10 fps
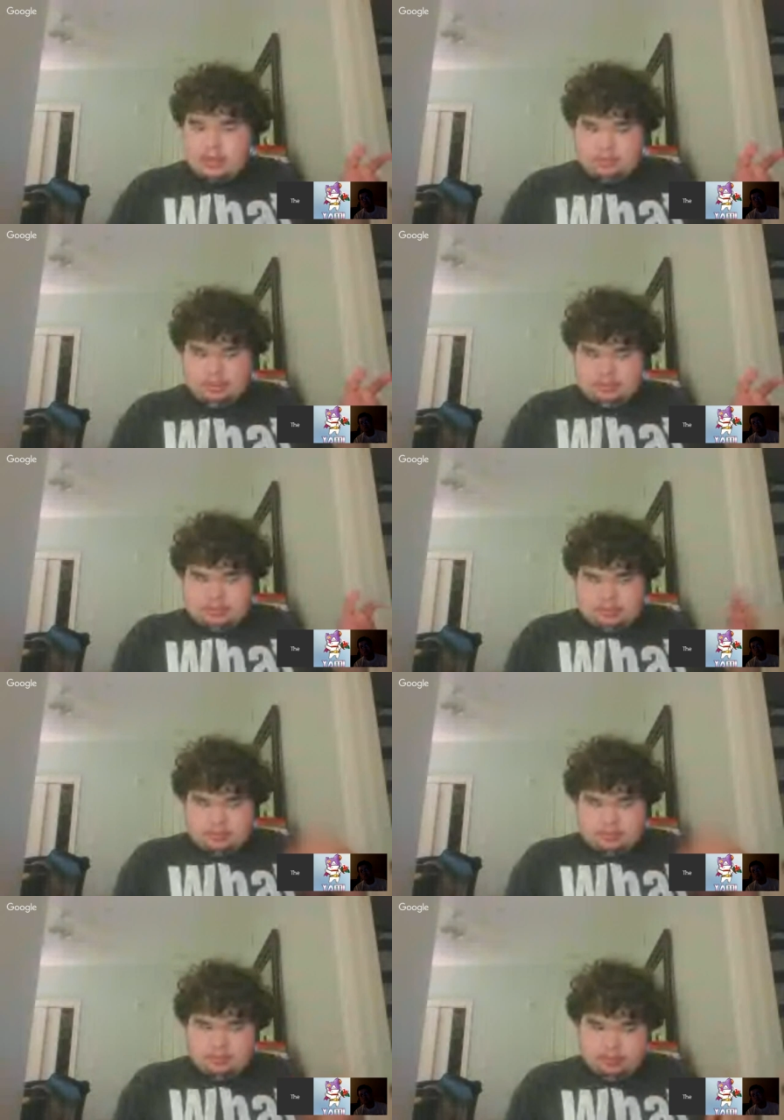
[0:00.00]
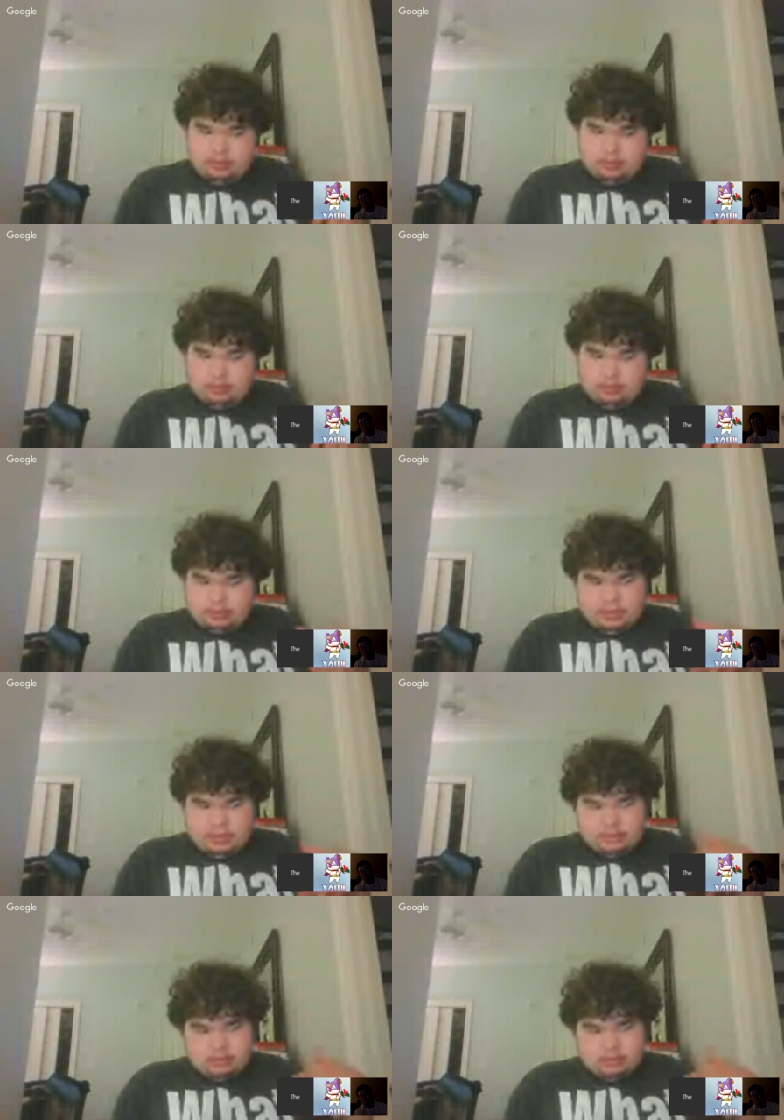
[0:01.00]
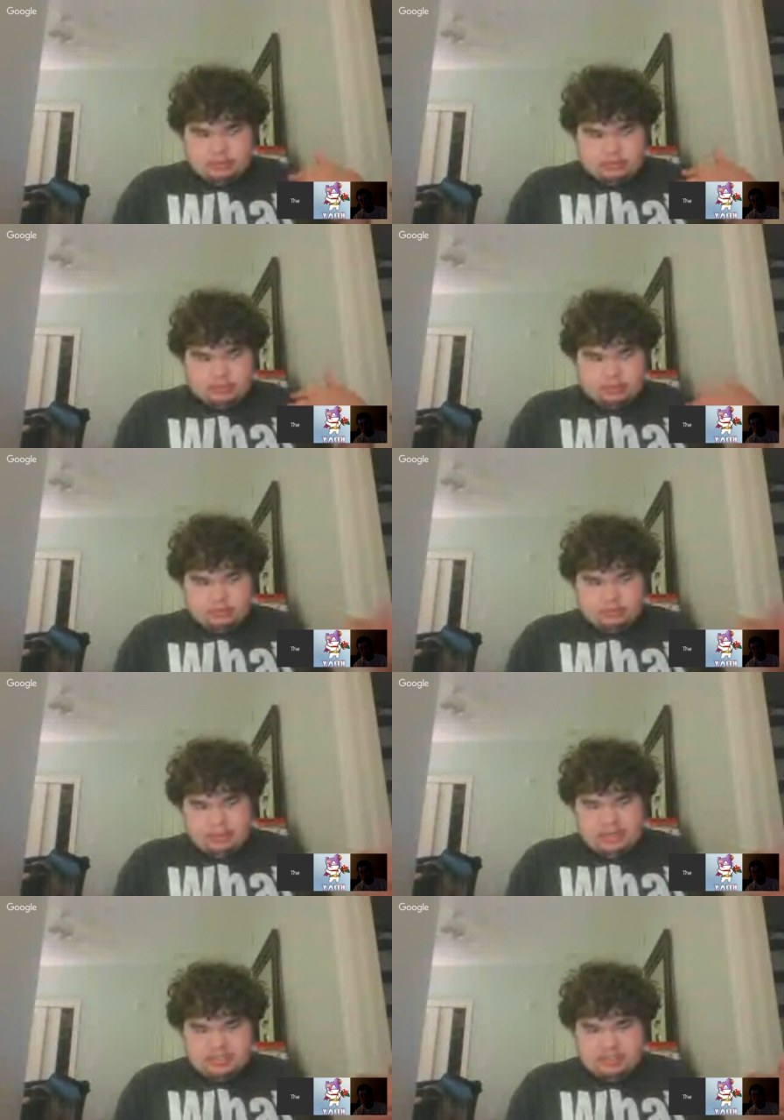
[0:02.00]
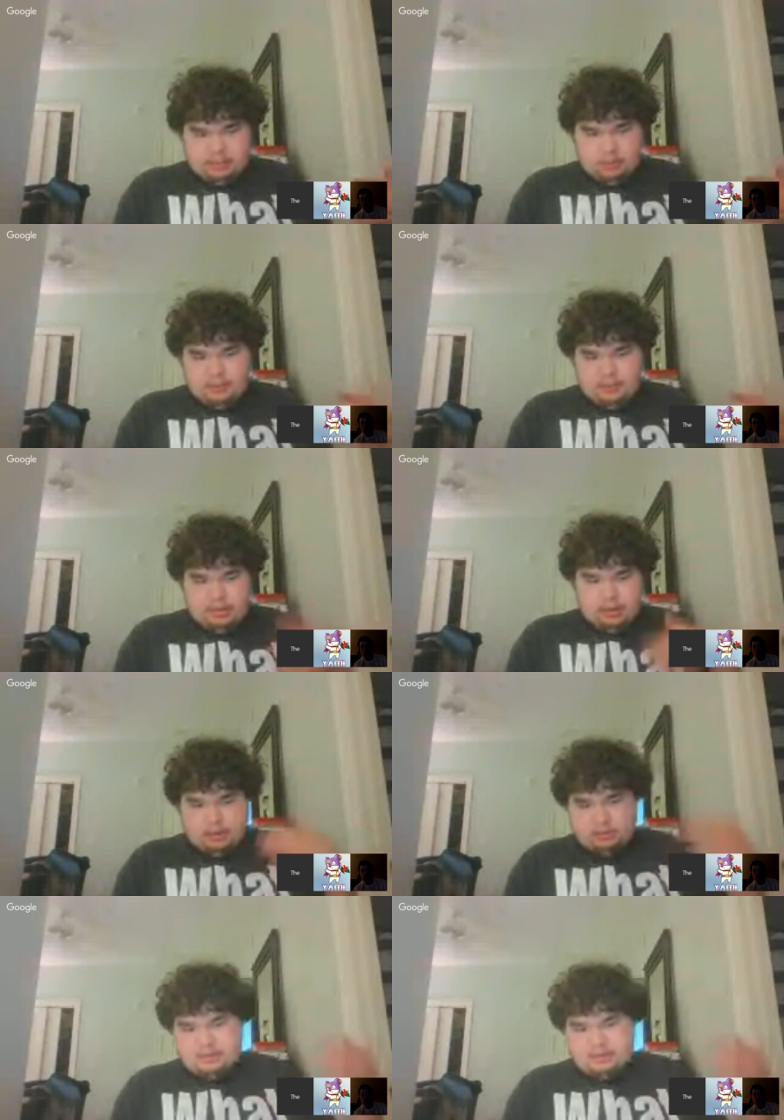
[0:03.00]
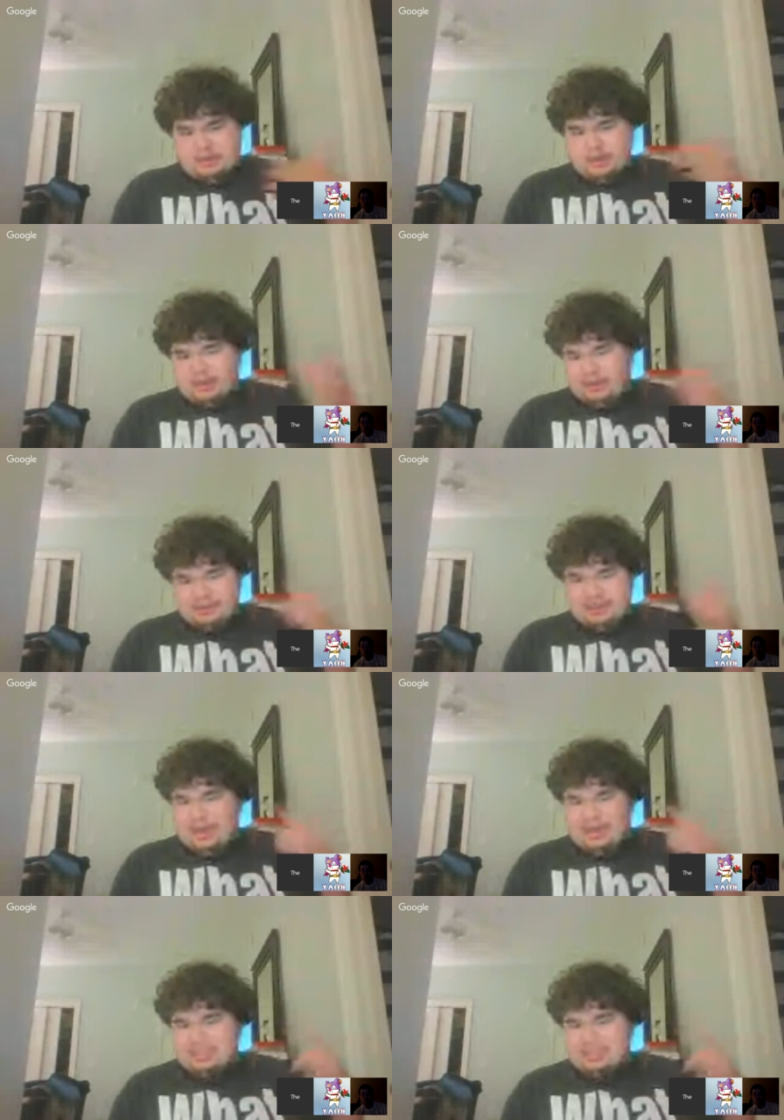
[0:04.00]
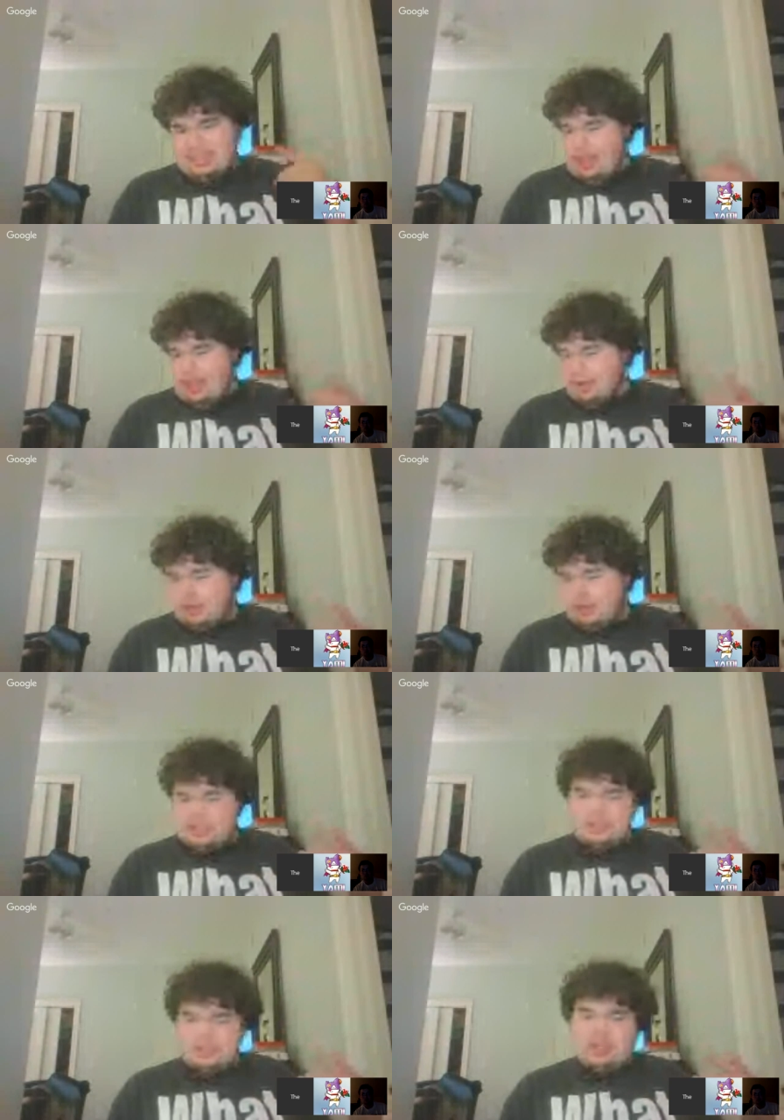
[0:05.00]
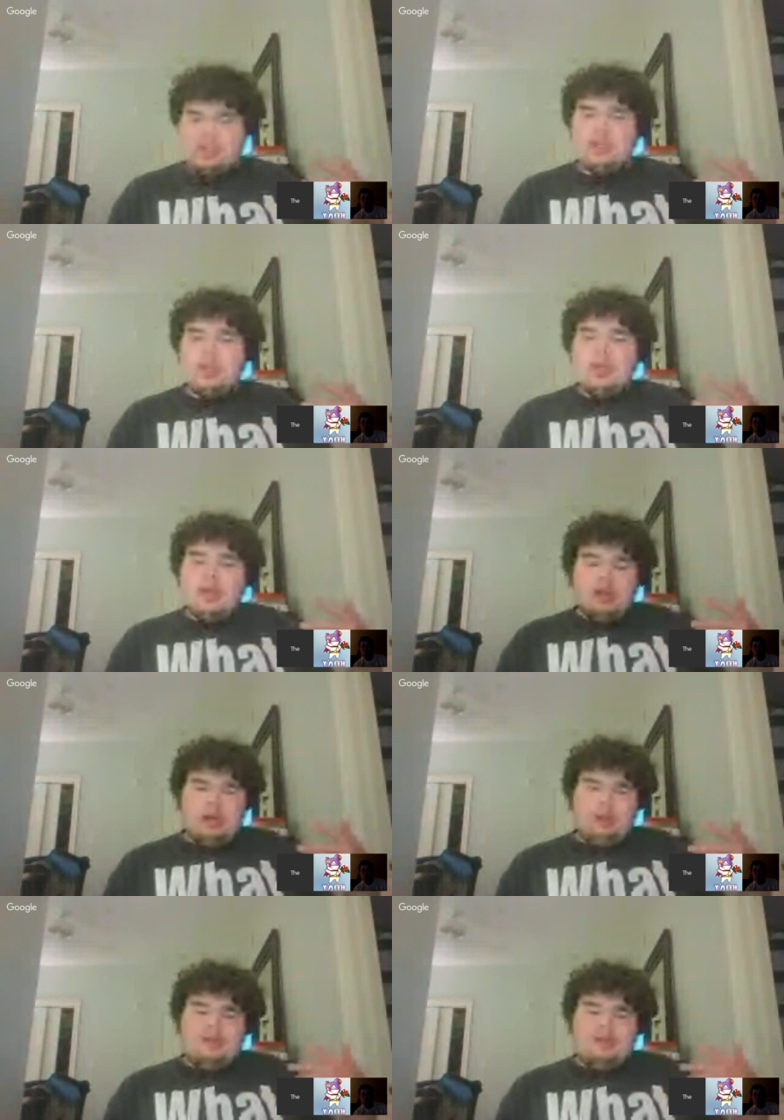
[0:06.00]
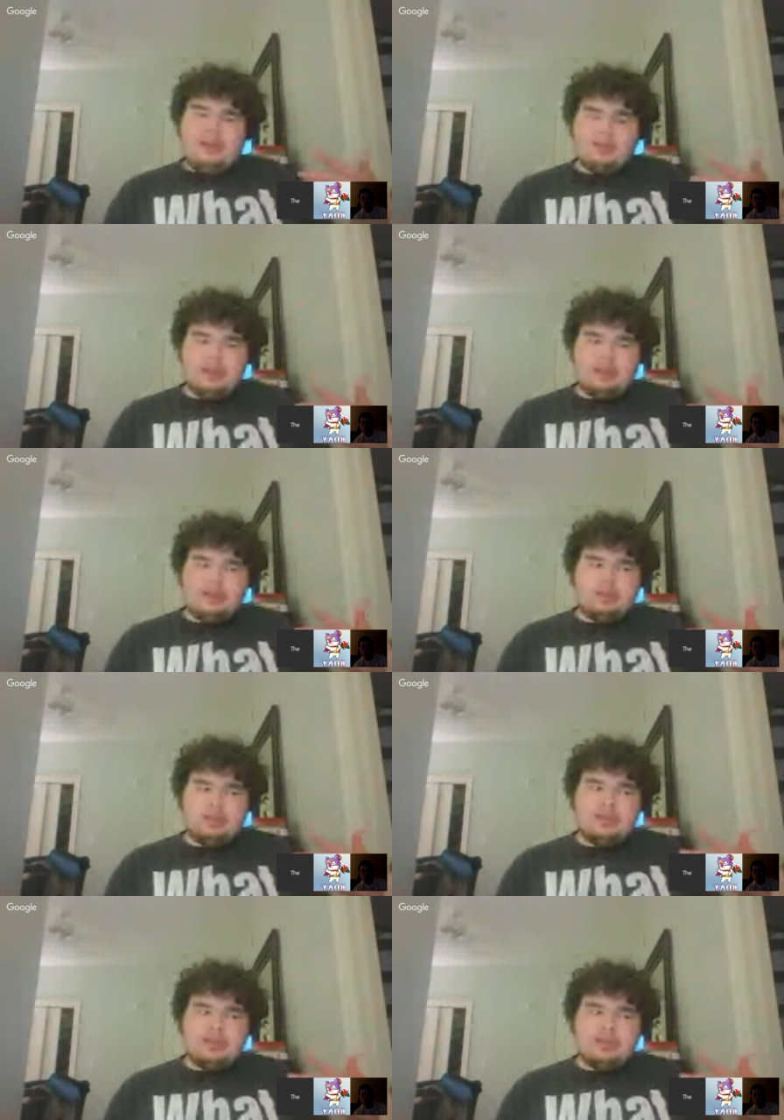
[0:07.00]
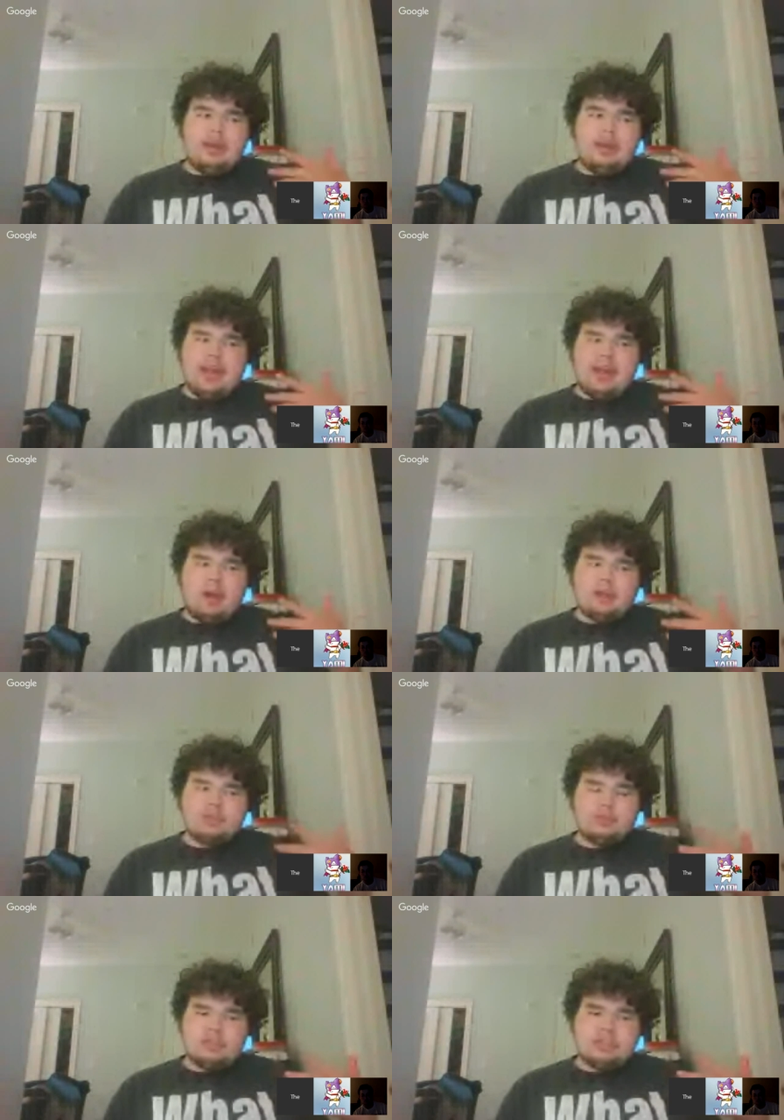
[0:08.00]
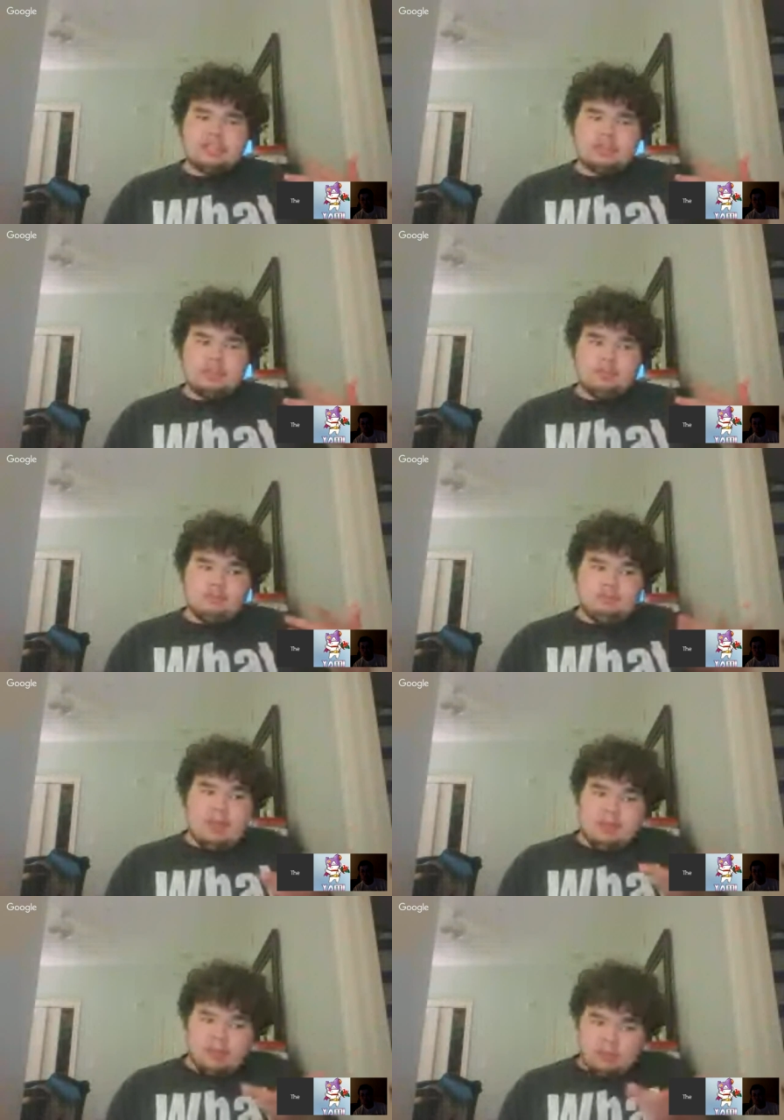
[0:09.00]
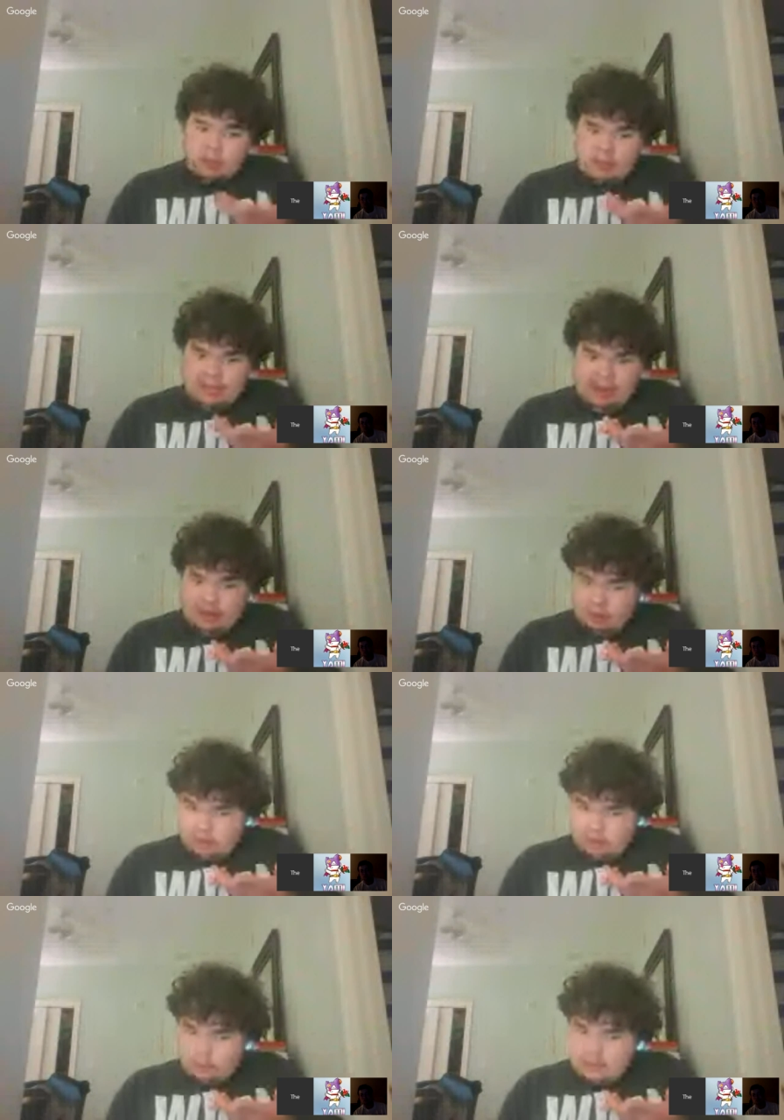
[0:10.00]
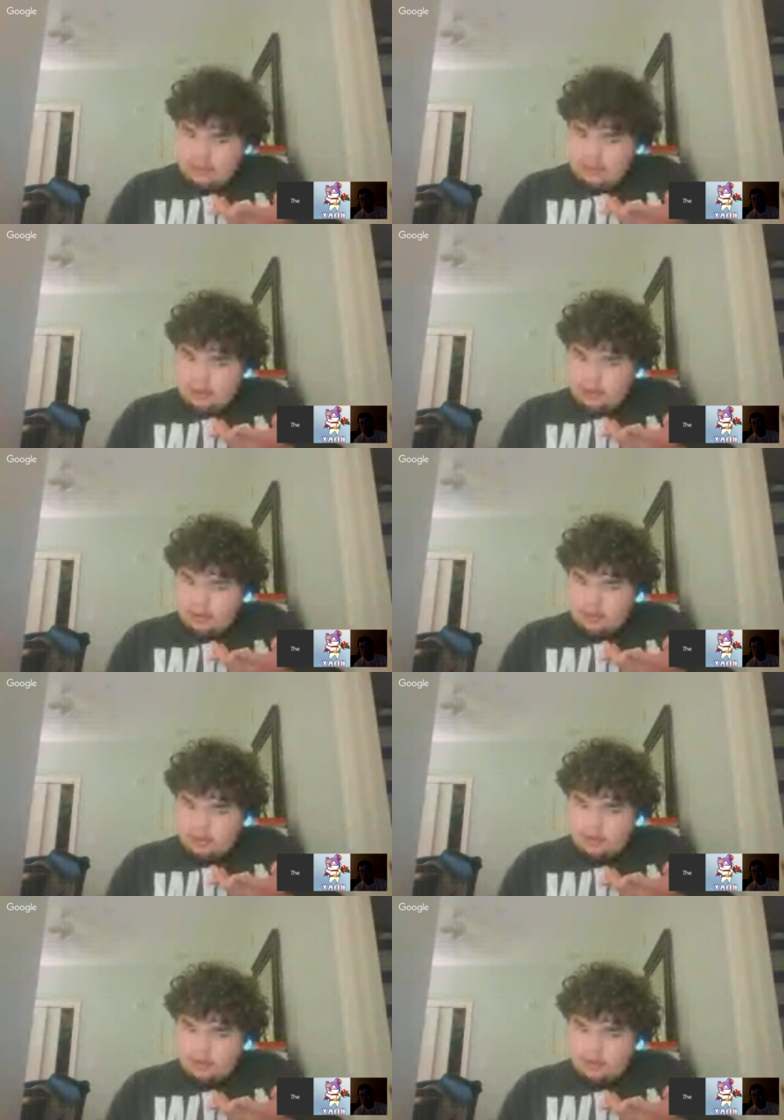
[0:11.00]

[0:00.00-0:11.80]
because Supergirl and the Man of Steel movie are like tied together or something. If that's the way you're going to do it, then may I also suggest maybe throwing Arrow in there?